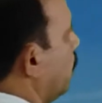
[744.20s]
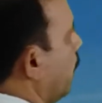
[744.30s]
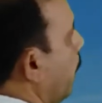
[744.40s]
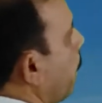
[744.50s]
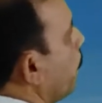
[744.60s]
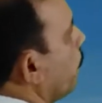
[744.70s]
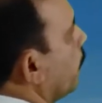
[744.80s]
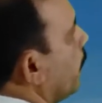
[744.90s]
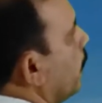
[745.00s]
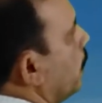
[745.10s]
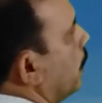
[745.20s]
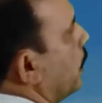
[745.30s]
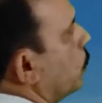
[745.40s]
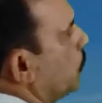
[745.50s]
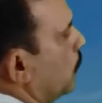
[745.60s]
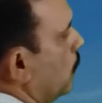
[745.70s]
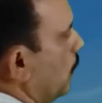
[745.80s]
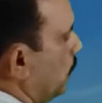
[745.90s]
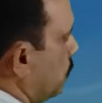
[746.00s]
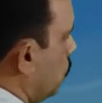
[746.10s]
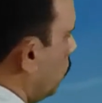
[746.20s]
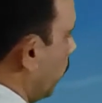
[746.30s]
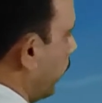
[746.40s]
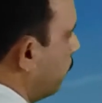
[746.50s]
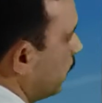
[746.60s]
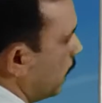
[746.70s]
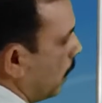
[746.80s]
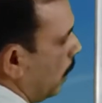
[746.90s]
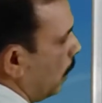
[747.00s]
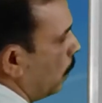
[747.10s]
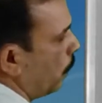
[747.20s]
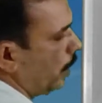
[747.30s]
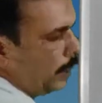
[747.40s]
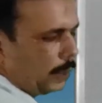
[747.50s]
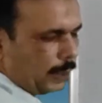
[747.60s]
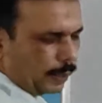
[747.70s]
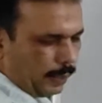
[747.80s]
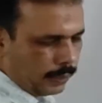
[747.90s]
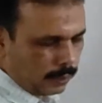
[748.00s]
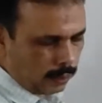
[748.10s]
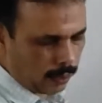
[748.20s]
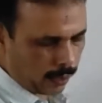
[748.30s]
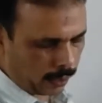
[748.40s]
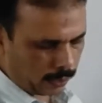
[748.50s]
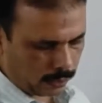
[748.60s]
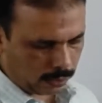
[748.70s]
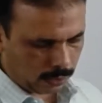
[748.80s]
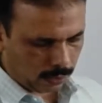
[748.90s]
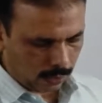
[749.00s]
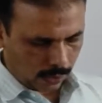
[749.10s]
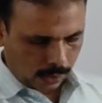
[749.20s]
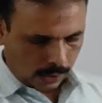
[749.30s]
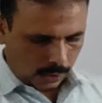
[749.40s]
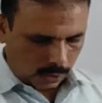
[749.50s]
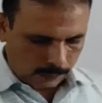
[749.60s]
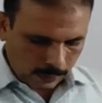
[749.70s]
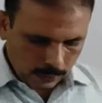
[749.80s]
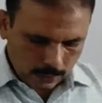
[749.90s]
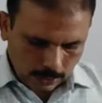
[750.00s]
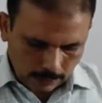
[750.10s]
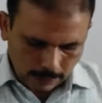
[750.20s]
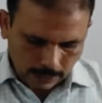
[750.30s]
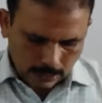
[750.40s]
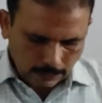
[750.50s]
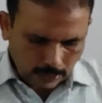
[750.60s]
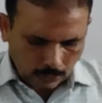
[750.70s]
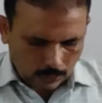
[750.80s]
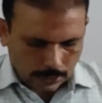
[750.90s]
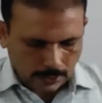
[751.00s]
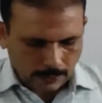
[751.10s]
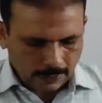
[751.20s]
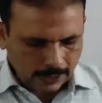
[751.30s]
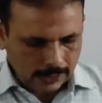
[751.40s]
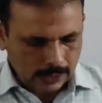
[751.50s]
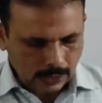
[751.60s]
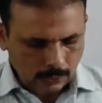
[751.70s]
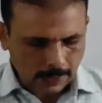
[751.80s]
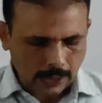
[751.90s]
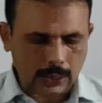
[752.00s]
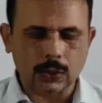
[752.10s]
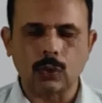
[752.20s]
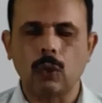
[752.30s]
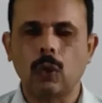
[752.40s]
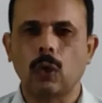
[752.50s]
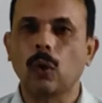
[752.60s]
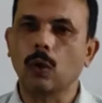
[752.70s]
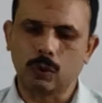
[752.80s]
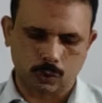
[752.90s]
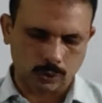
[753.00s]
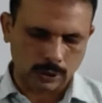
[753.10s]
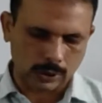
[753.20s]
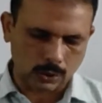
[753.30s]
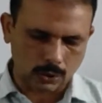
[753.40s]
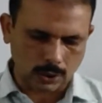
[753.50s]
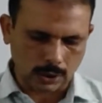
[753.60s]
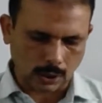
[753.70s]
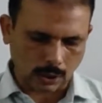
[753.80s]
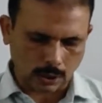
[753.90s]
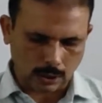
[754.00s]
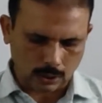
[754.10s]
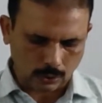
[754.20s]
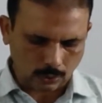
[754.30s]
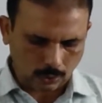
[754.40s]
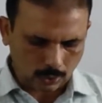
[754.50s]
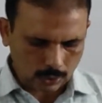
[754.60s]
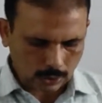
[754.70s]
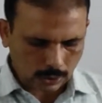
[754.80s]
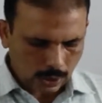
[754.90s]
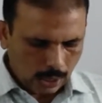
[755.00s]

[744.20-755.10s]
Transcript: Okay. Textbook, there are 2 lines are there, you fill in that right. If a question begins with an auxiliary verb, the answer will be yes or no. So such questions are called yes or no question.